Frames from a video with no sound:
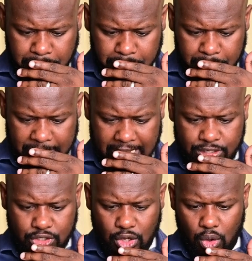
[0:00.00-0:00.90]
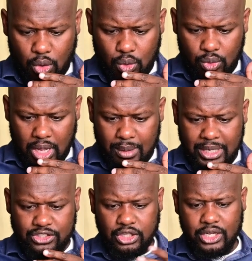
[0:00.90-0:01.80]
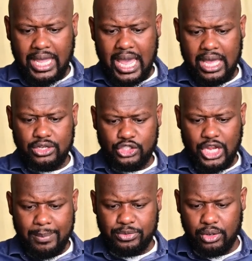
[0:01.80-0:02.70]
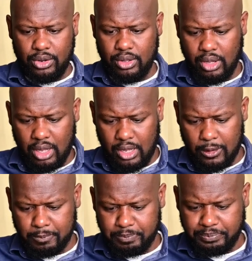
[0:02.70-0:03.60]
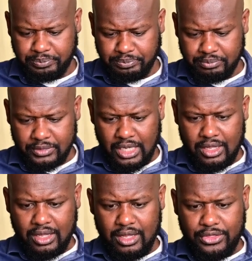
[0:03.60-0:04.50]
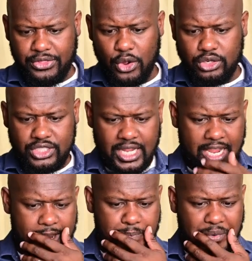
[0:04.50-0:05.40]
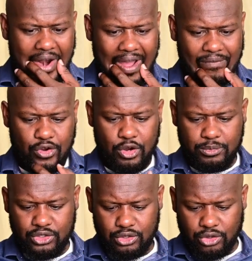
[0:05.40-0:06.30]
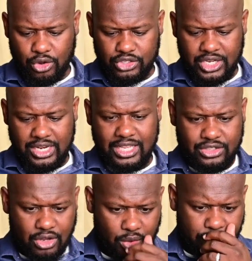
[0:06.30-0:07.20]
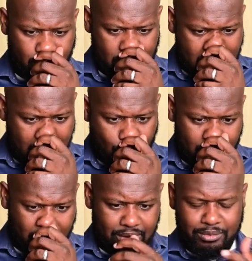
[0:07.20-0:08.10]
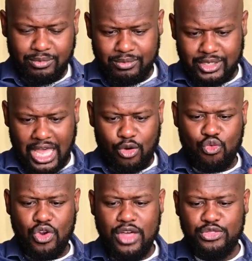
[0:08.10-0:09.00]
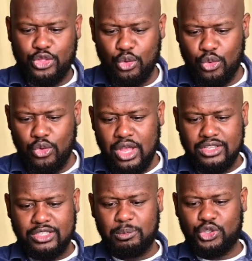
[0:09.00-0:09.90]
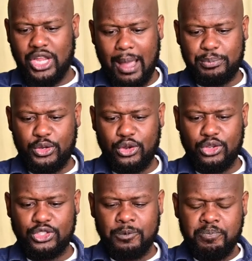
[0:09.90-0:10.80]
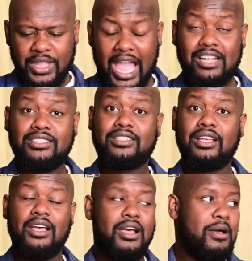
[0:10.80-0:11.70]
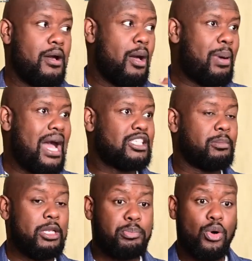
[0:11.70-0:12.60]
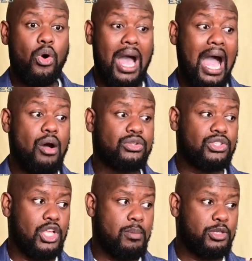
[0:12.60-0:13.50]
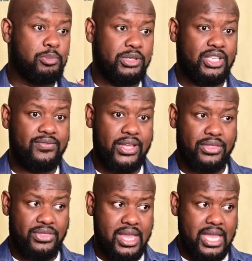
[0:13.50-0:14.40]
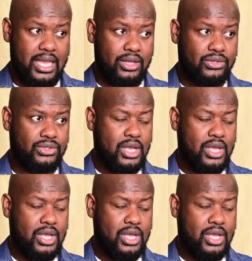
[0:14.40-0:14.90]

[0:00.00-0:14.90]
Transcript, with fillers: And so uh, let's look at chapter um, 13 in Proverbs 13. Let's go through, I want to kind of run through some chapters and to uh, possibly pull out some specific things